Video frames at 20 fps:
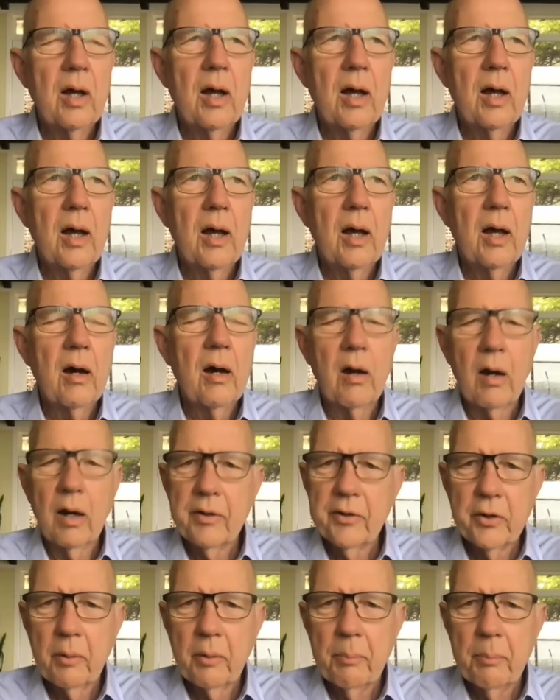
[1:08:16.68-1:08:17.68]
uh,
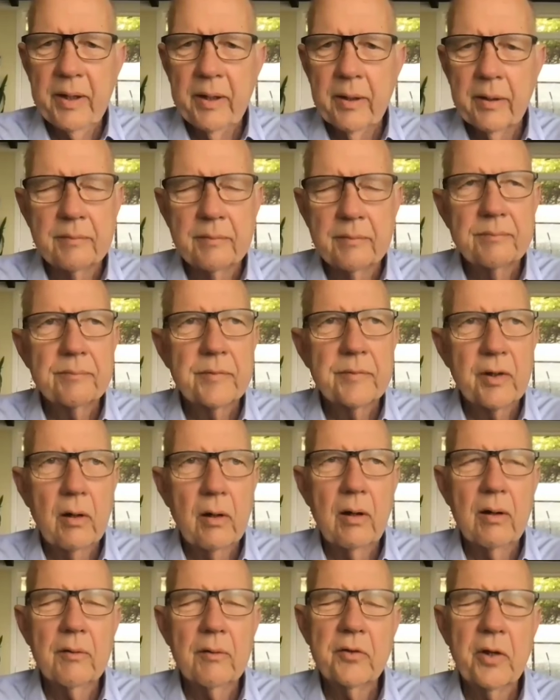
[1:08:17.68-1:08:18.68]
are European. They're
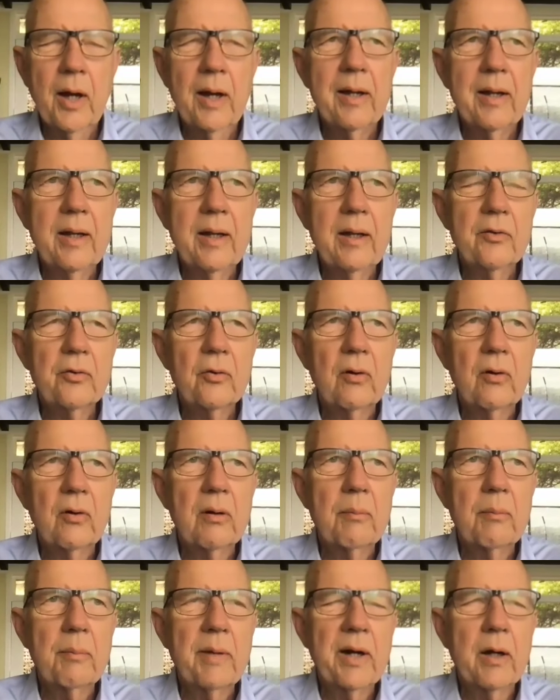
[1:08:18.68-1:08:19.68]
all Chinese
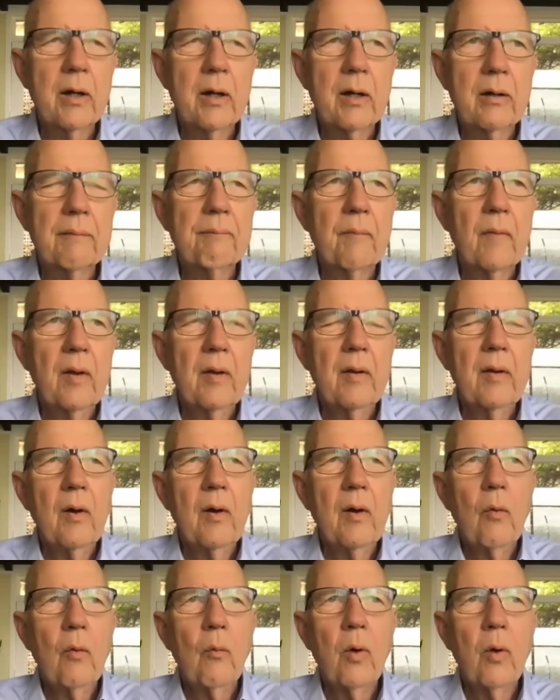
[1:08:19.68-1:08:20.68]
or American.
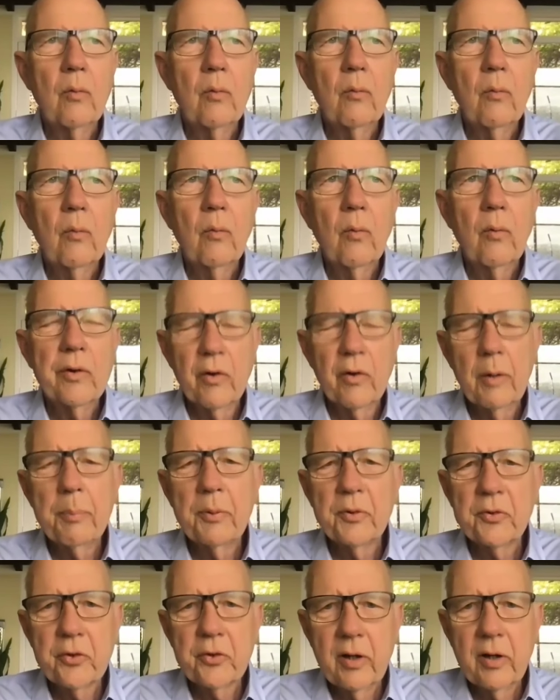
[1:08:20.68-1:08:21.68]
Mm-hmm. What
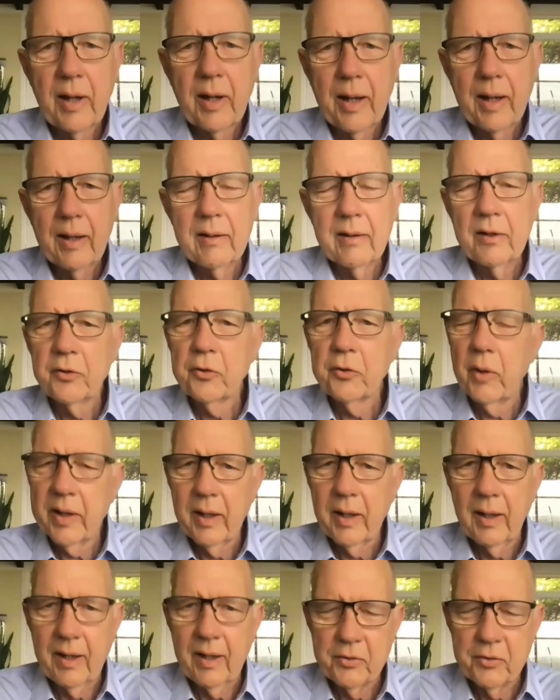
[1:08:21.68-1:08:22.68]
Europe is good at is
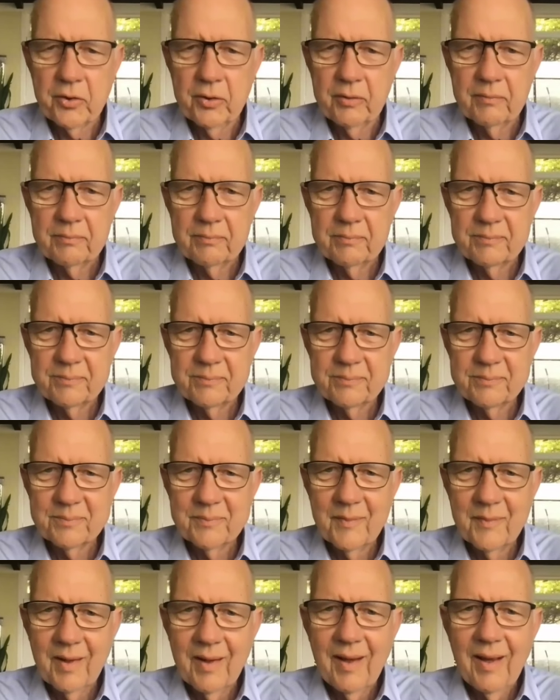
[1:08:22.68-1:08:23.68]
regulation.
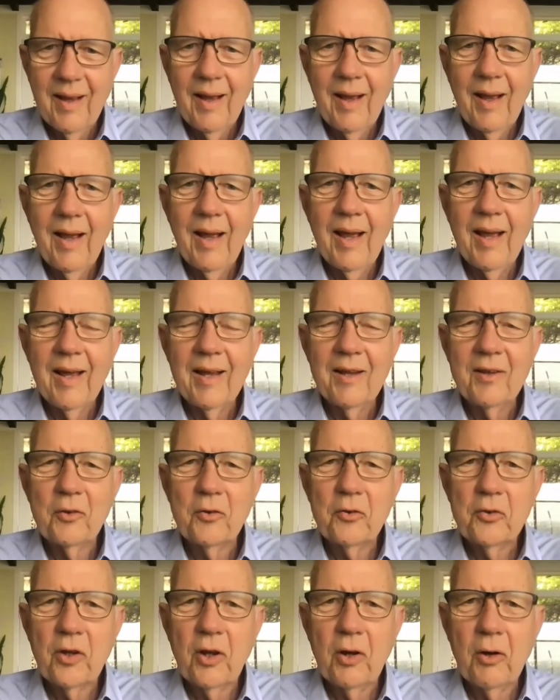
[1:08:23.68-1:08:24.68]

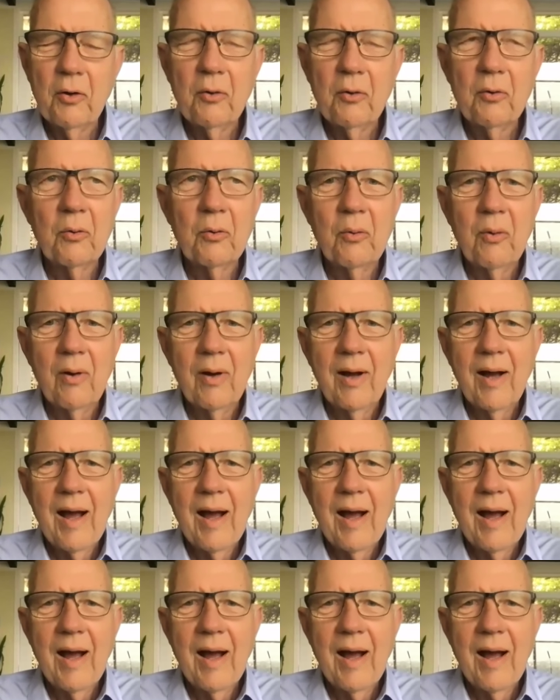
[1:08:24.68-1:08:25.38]
And so,